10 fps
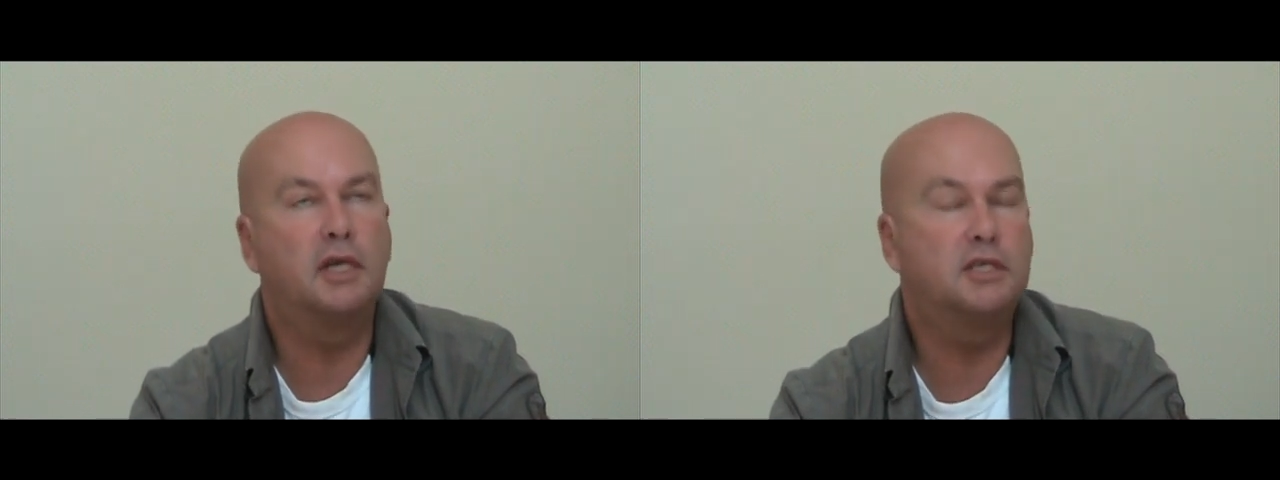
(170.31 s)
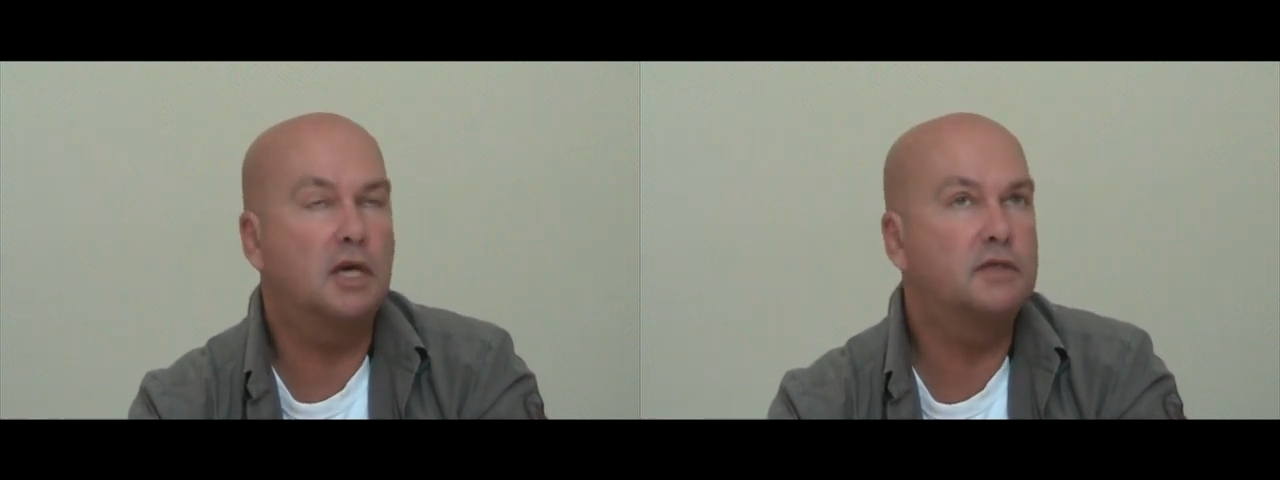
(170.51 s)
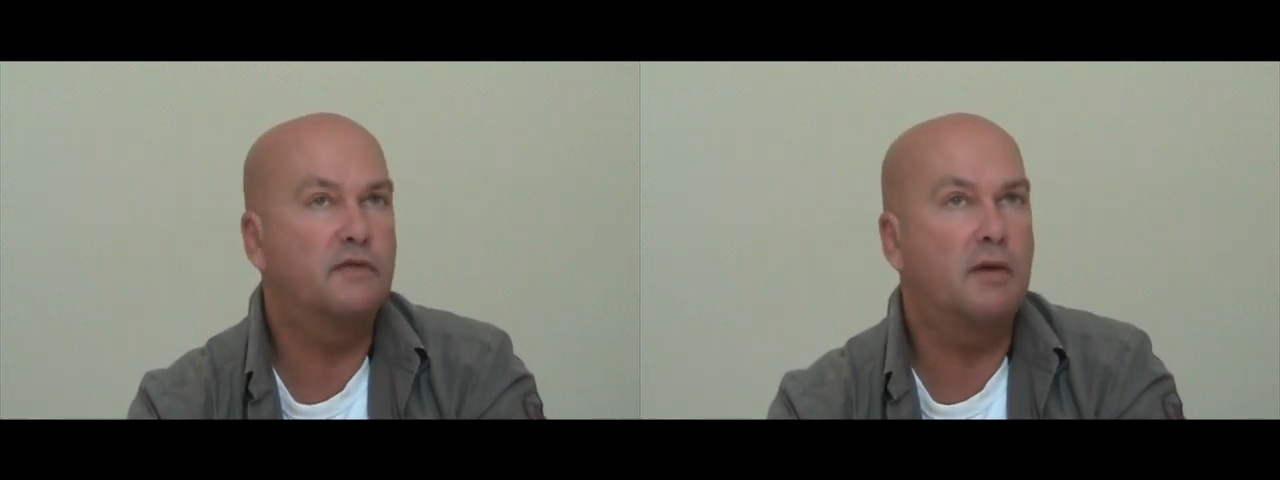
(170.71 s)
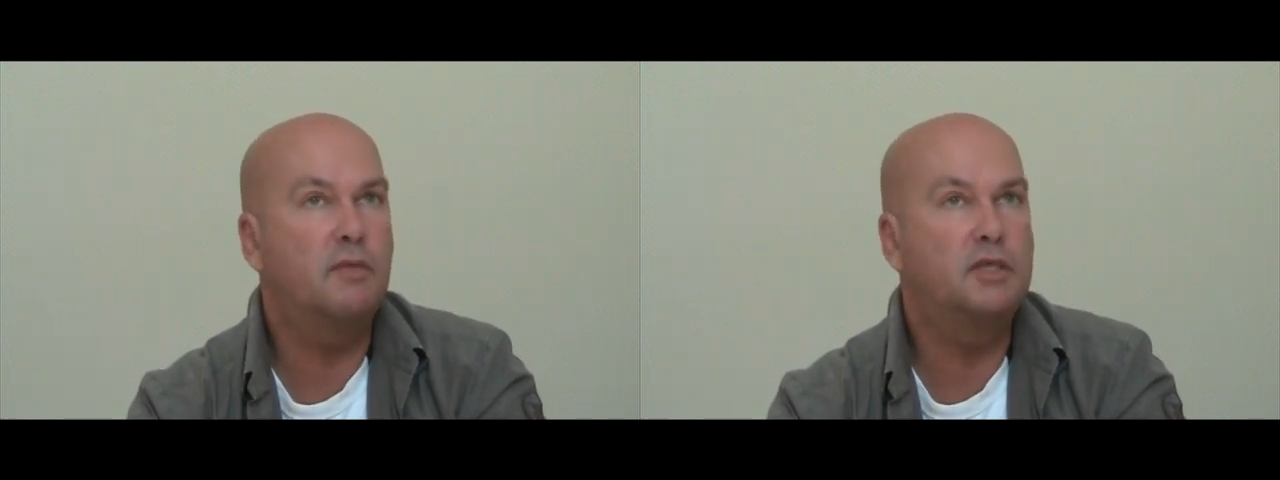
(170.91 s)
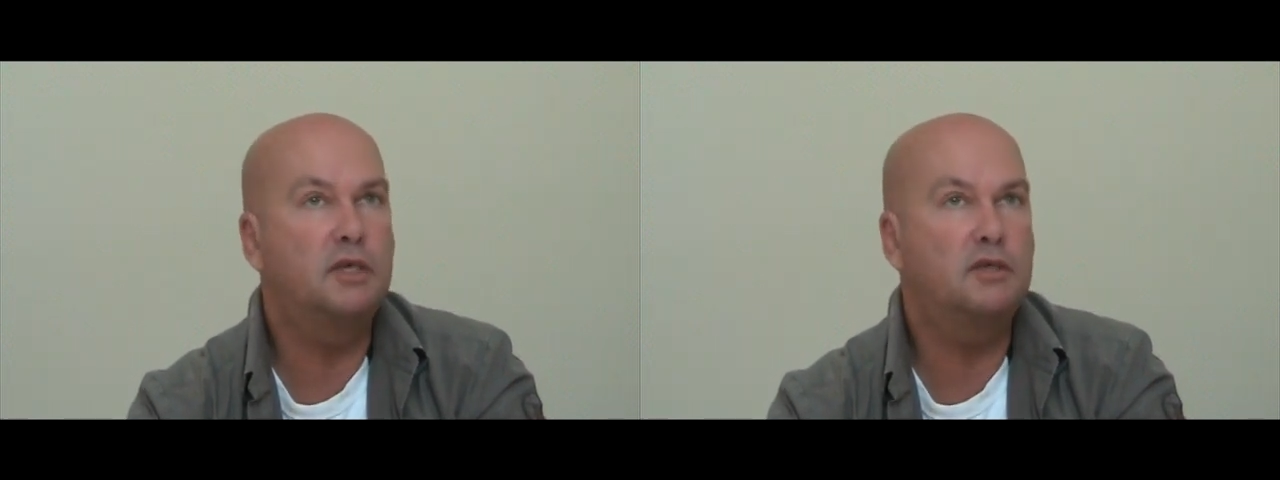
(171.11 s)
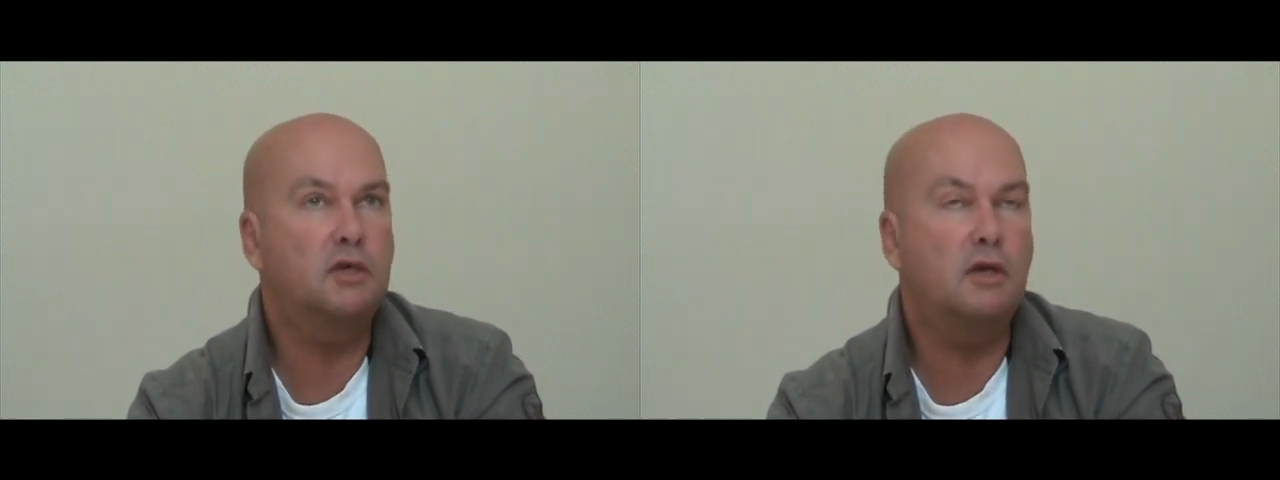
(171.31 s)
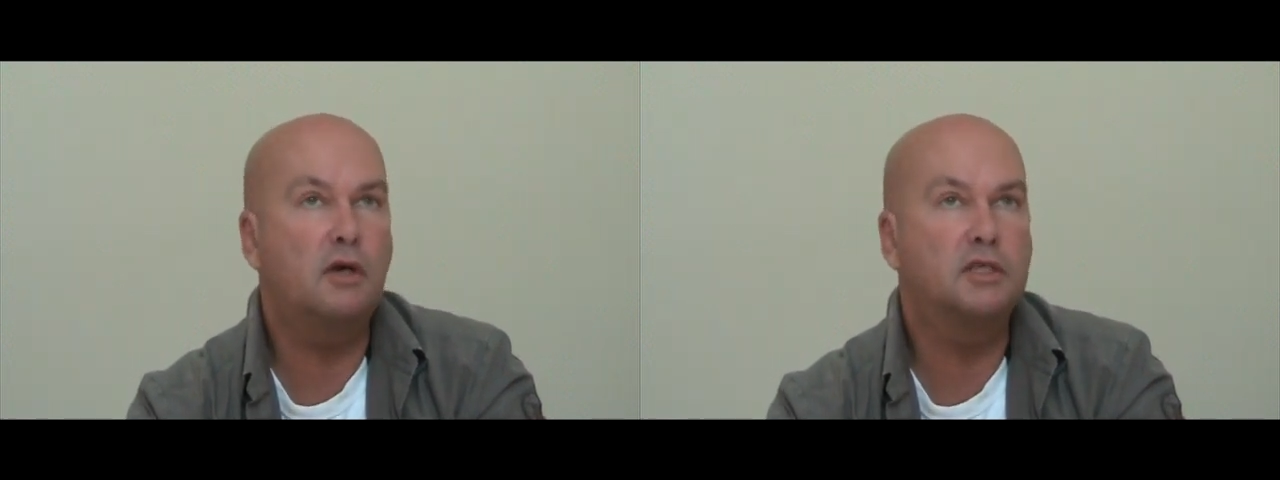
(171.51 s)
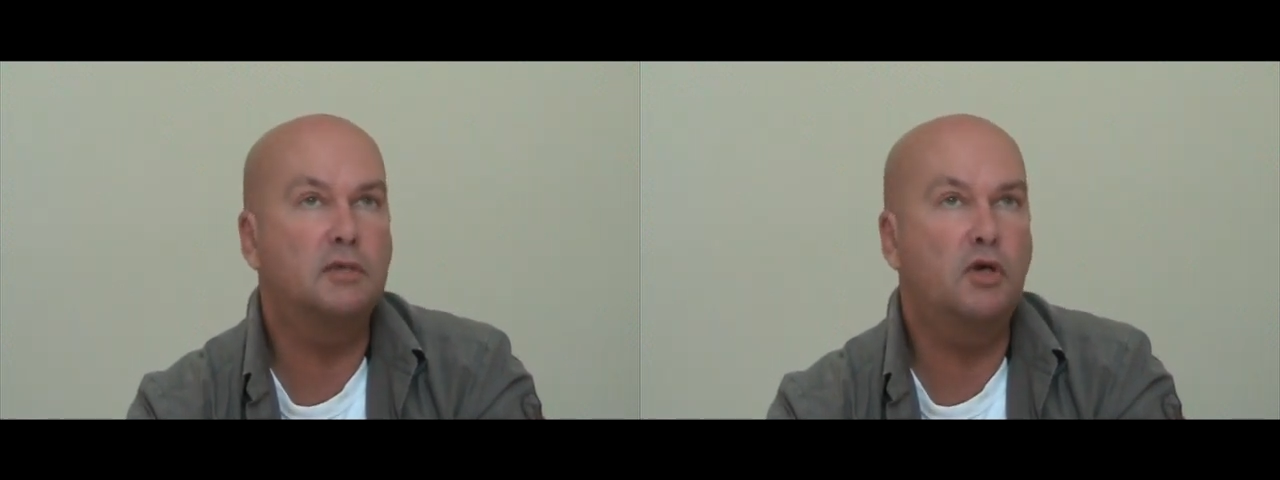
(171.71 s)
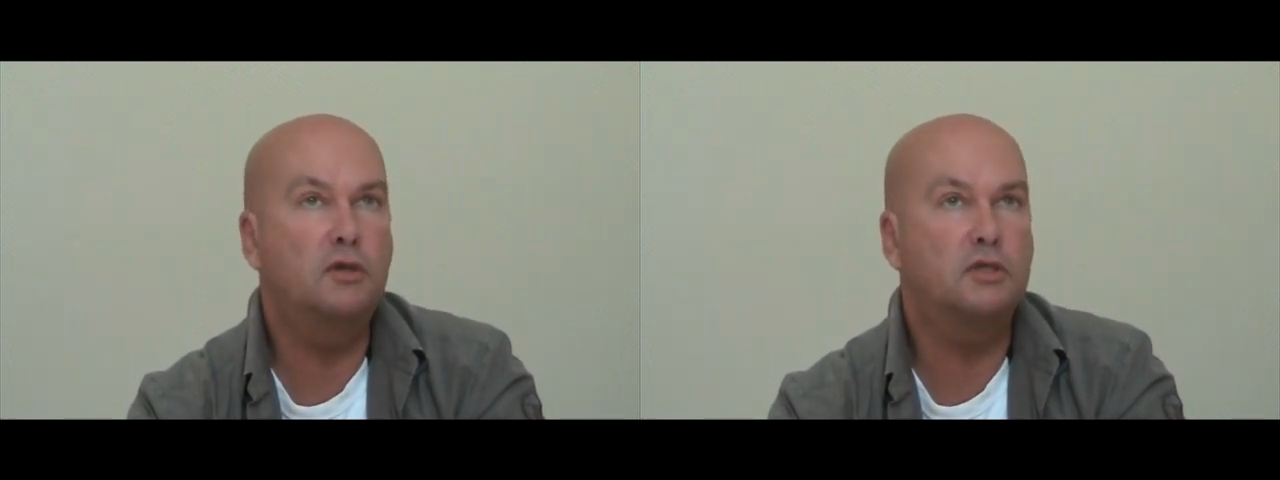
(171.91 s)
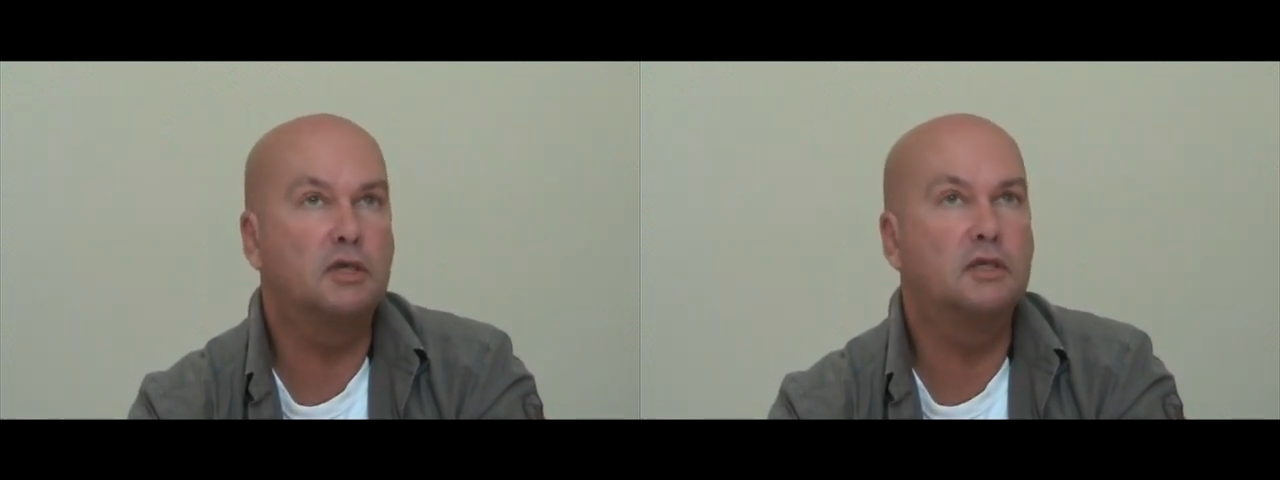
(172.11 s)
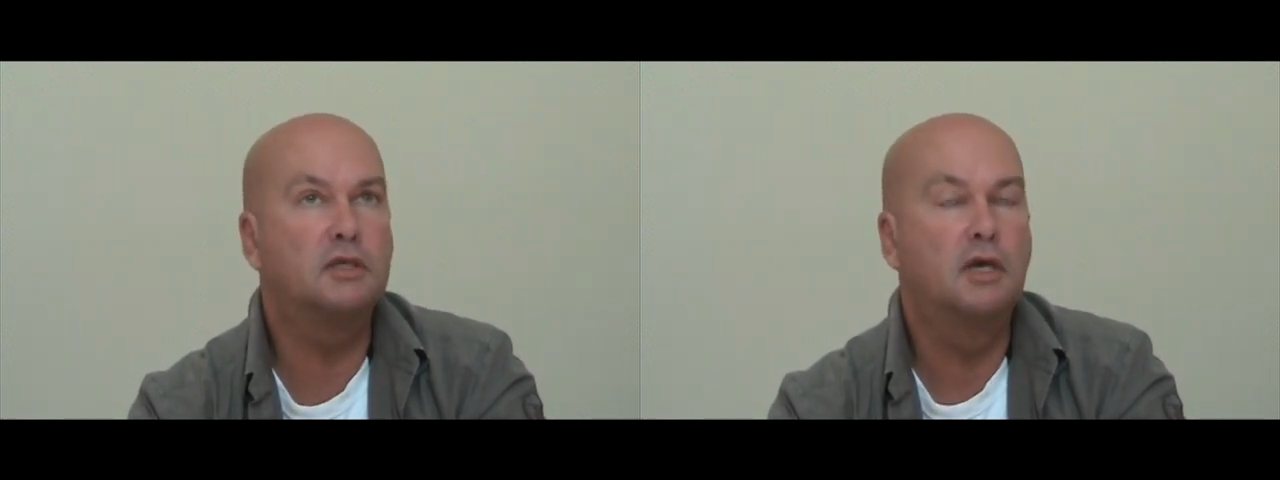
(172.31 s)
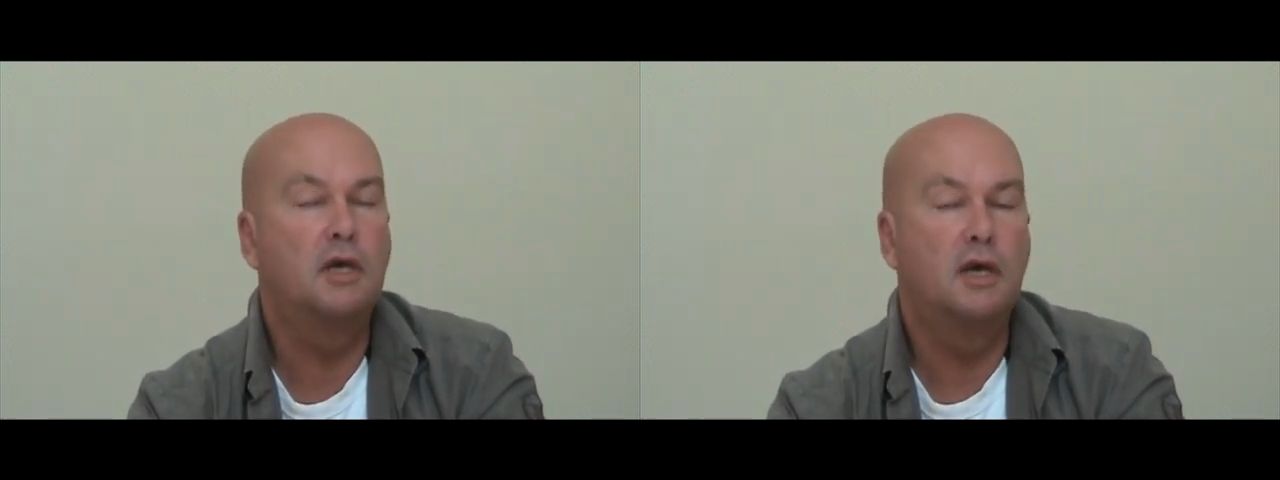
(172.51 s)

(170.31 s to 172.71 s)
he's out of that meeting, as I'd like some answers.